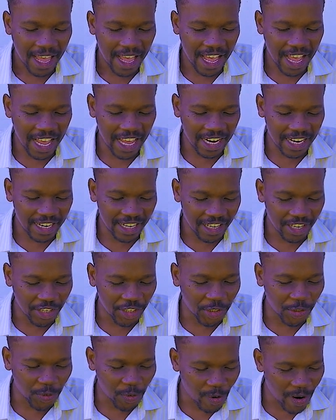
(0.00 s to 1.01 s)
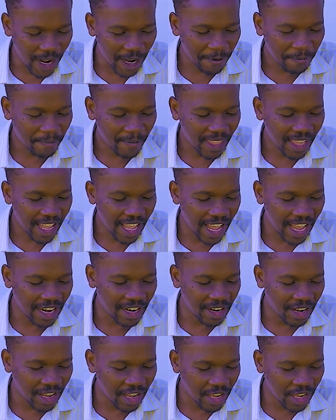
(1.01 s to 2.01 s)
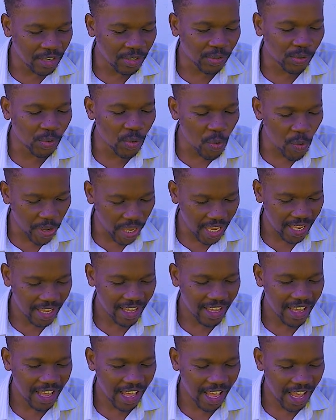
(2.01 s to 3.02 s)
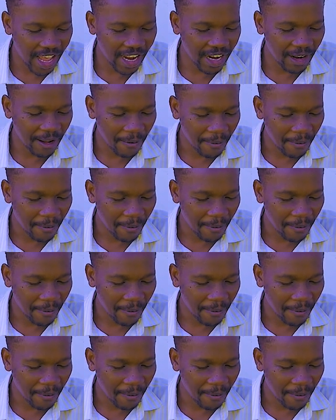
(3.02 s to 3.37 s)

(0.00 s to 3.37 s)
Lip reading: and Ishua, and Isui, and